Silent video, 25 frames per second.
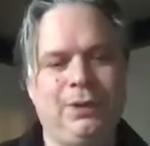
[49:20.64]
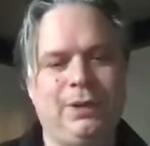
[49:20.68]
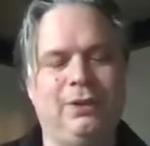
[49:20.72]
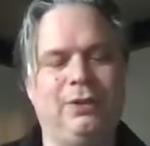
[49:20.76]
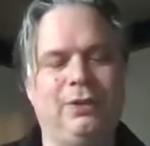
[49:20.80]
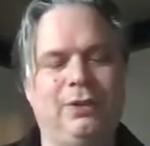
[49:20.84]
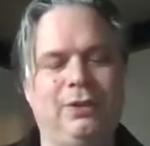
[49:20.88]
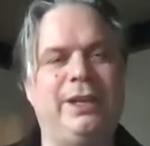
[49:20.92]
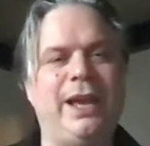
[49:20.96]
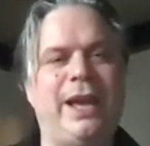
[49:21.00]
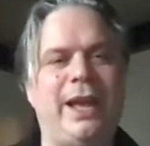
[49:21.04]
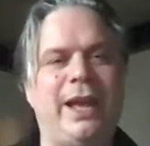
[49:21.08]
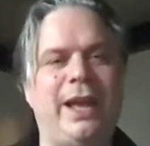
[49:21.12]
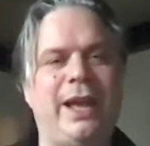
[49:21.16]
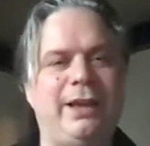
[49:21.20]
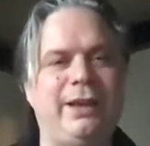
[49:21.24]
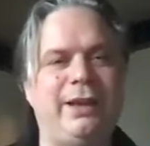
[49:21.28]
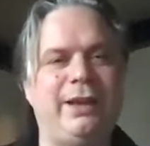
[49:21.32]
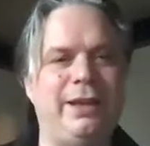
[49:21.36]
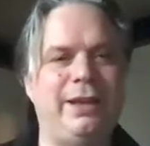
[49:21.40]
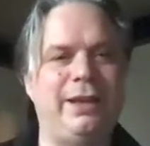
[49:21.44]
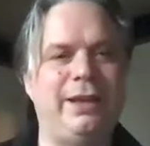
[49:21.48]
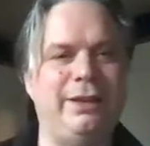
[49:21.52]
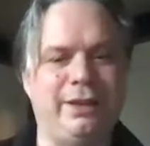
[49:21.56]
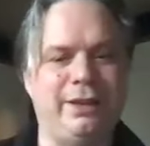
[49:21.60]
He'll get
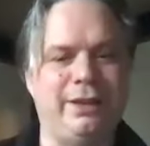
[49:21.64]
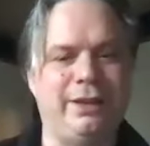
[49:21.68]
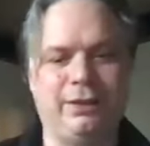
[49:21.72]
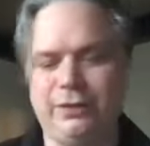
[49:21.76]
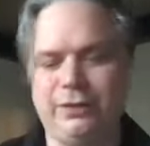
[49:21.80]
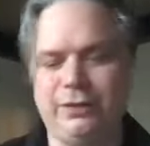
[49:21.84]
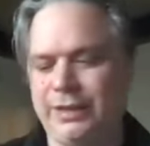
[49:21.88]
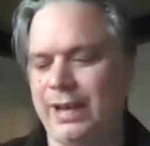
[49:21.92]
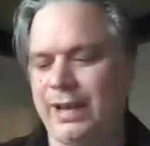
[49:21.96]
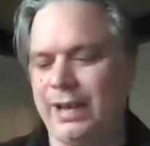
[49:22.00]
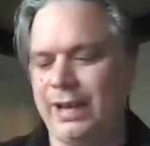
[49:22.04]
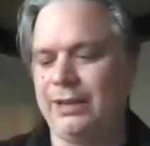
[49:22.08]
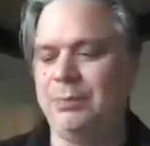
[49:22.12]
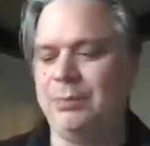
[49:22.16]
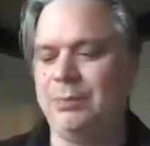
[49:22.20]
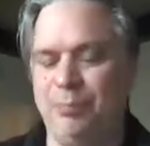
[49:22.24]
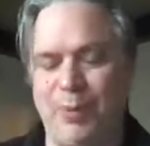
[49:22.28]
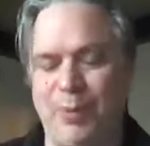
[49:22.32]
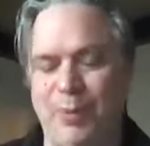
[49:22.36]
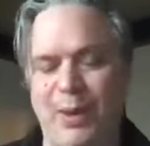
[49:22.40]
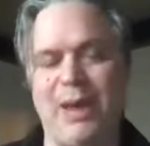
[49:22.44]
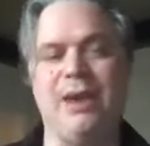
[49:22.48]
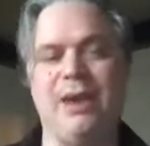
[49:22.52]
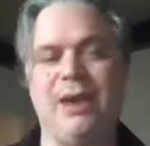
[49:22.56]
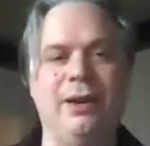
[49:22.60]
the
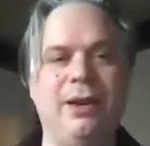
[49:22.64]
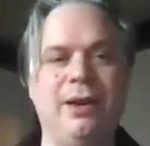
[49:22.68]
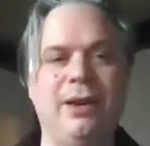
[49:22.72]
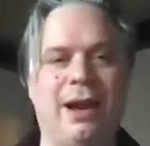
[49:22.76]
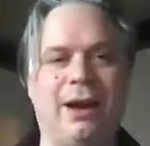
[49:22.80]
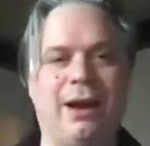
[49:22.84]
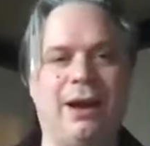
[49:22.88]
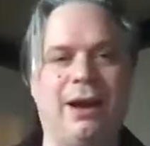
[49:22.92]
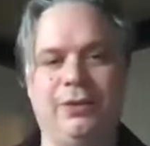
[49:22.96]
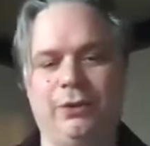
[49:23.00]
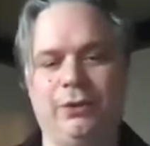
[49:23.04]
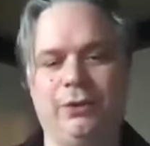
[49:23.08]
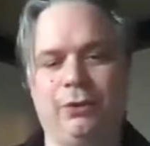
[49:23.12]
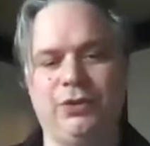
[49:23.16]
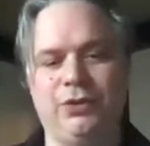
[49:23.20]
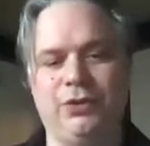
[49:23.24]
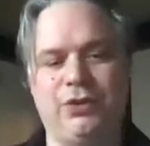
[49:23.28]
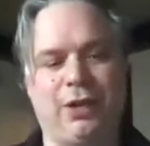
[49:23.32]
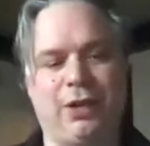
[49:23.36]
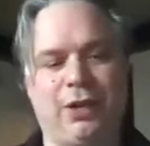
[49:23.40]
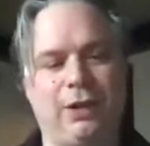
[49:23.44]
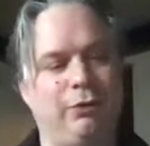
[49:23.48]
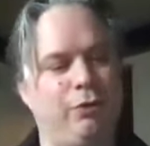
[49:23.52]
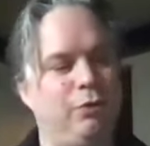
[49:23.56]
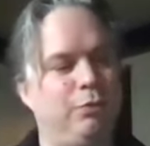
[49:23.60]
bin out of the
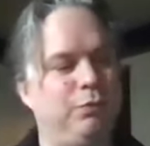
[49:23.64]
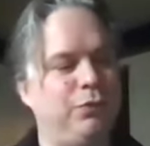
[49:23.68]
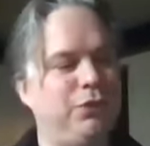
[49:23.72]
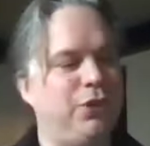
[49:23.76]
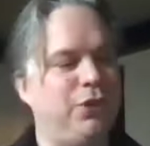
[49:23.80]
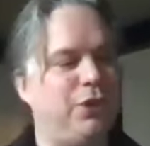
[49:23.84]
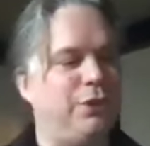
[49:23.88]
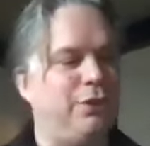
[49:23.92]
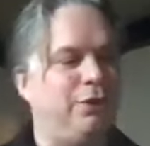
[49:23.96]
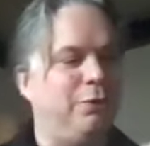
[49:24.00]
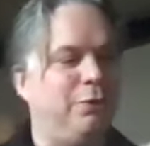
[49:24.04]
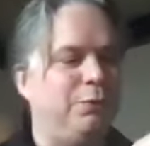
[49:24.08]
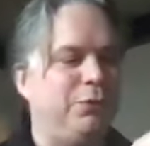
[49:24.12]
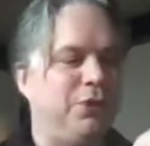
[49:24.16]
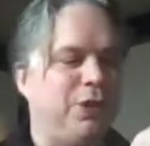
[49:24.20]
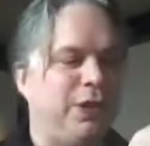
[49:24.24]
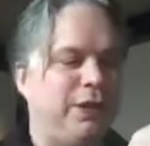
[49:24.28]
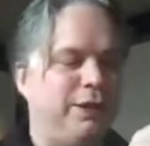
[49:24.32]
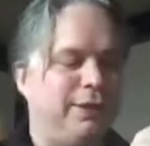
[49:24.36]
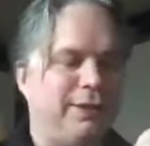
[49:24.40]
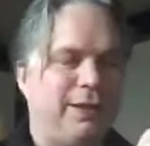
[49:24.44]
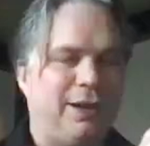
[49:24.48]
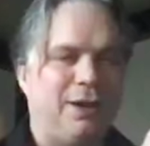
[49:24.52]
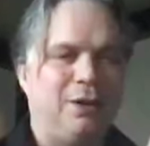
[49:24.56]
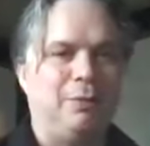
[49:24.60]
hotel room, turn it
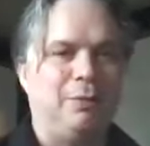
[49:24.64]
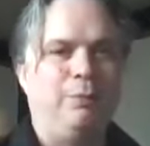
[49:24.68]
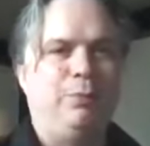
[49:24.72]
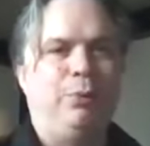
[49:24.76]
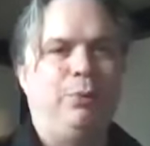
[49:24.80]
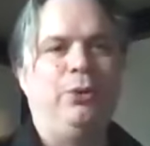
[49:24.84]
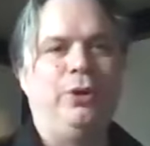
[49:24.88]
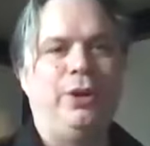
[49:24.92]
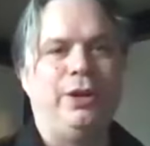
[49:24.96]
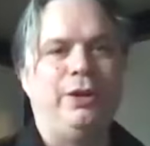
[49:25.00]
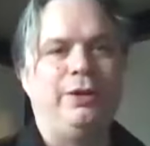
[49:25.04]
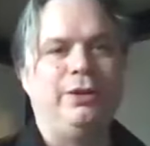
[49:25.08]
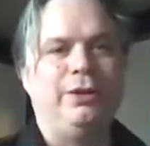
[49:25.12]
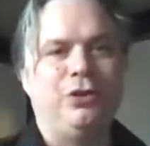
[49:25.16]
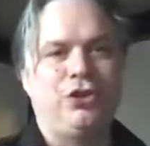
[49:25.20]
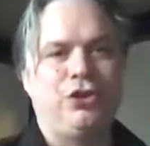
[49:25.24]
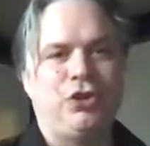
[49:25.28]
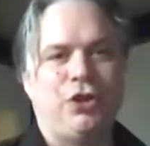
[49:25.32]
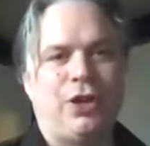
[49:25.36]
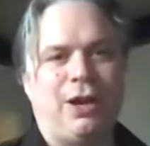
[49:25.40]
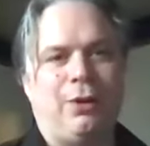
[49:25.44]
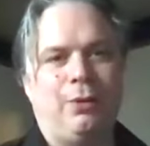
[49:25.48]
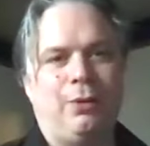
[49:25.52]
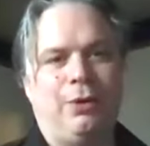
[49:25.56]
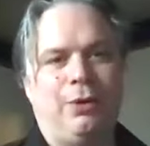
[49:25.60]
upside down, put it in the
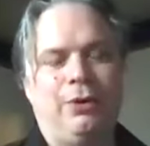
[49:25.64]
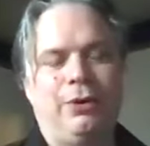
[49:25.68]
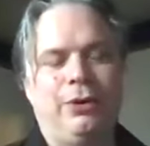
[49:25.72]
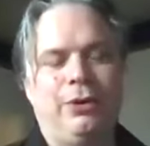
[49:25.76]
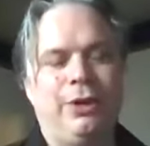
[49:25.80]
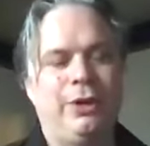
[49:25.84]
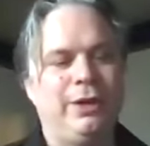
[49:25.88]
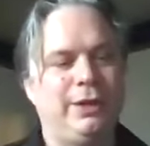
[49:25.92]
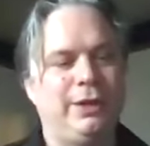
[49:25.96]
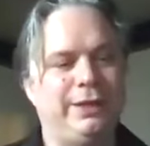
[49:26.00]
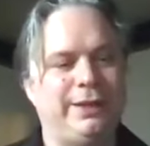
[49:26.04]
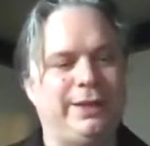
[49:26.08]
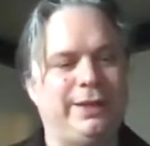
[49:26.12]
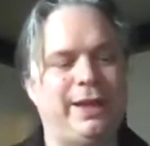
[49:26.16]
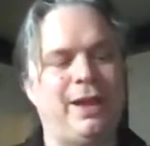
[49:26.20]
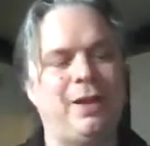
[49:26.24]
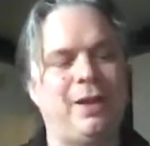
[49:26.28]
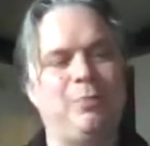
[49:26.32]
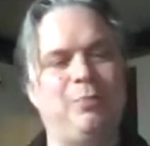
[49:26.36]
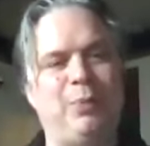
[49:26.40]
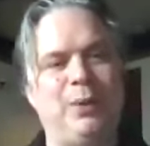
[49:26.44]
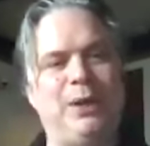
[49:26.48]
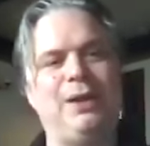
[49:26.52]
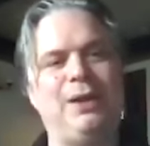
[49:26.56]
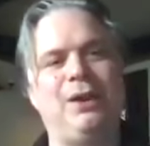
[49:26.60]
shower, get a
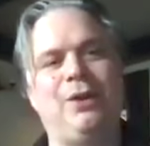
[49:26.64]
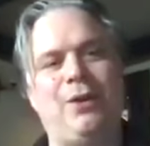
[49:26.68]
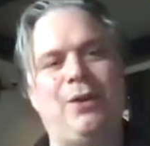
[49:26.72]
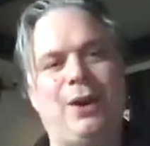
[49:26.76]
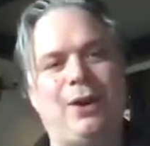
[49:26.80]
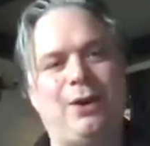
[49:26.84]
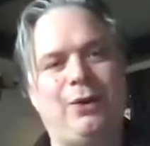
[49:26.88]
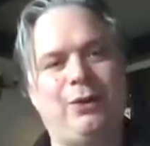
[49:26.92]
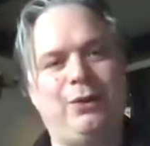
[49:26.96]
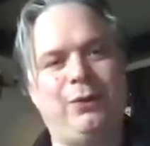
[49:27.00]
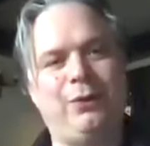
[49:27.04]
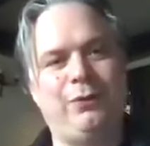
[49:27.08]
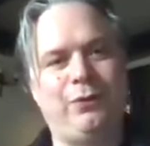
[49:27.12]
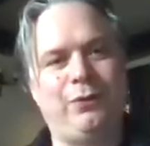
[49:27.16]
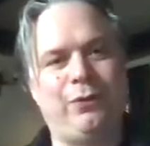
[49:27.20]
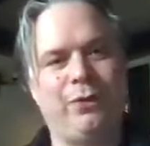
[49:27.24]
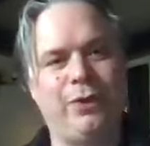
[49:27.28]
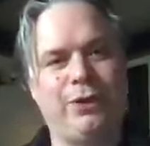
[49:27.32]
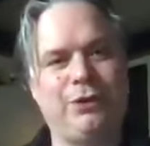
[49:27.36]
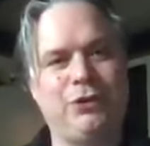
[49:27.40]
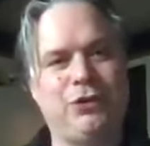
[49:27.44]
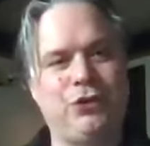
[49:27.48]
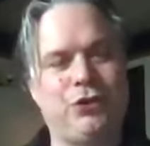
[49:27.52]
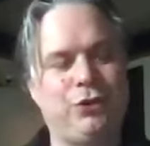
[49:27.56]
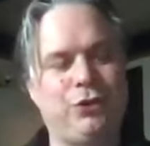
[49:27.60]
beer out of the
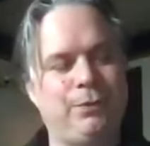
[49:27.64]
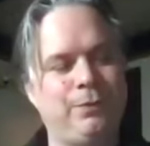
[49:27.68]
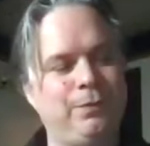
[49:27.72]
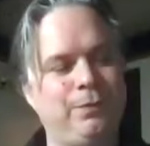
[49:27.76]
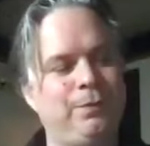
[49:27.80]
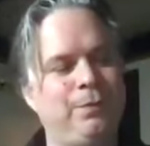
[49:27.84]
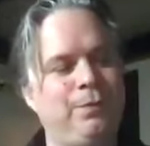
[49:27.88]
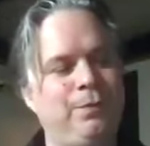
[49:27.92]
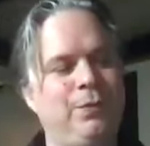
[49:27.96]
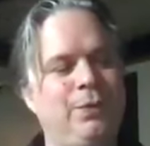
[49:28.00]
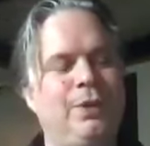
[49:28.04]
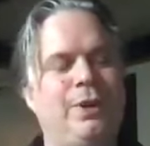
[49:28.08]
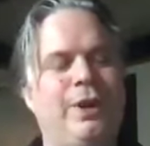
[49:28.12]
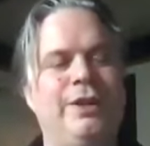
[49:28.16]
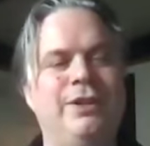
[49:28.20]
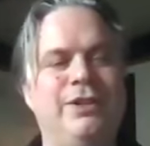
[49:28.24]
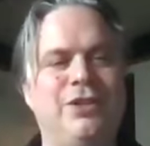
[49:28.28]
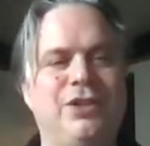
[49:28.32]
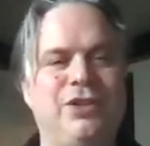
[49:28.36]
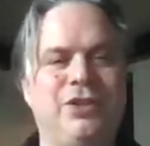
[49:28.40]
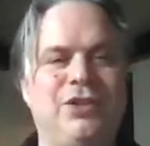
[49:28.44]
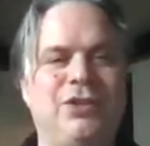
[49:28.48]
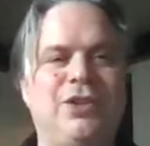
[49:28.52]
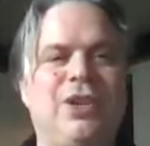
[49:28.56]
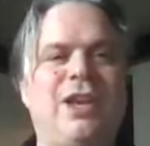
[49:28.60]
fridge, and
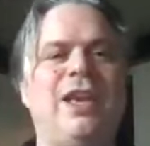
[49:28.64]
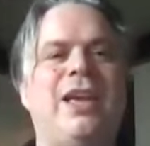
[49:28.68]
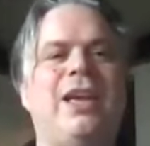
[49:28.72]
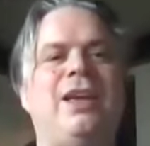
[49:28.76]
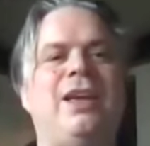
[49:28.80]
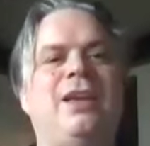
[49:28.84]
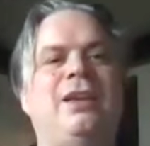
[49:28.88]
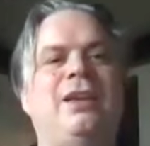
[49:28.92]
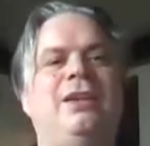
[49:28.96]
sit